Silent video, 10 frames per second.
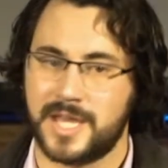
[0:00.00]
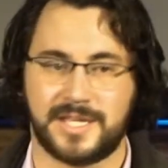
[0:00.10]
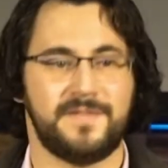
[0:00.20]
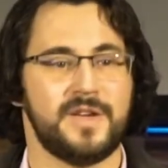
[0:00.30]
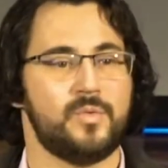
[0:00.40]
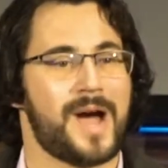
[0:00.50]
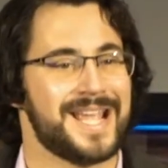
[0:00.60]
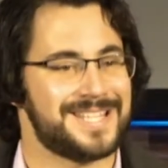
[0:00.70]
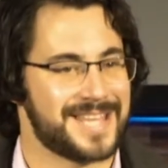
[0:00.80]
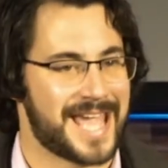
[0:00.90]
giving
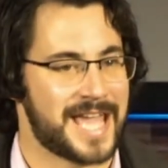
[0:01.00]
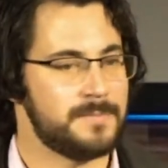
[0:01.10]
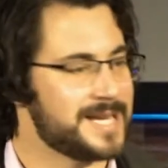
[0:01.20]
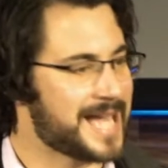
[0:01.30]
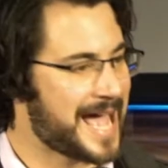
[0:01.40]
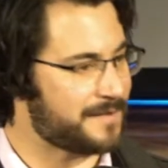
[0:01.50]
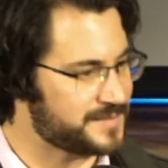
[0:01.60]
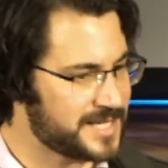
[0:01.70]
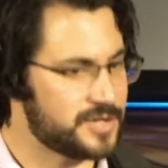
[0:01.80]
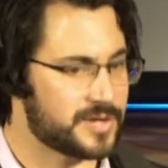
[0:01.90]
way to the enemy to have
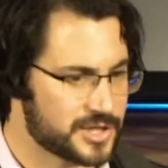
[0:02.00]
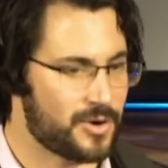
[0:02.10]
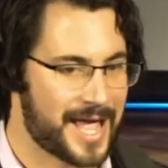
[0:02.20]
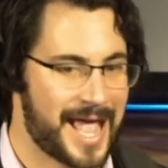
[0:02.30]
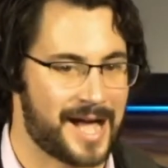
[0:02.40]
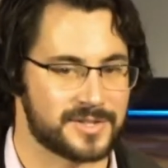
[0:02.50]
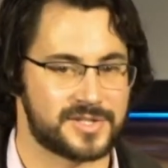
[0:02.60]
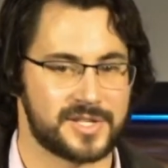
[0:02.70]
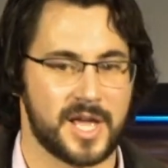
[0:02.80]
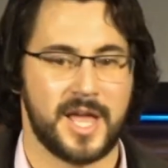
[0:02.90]
dinner at your house,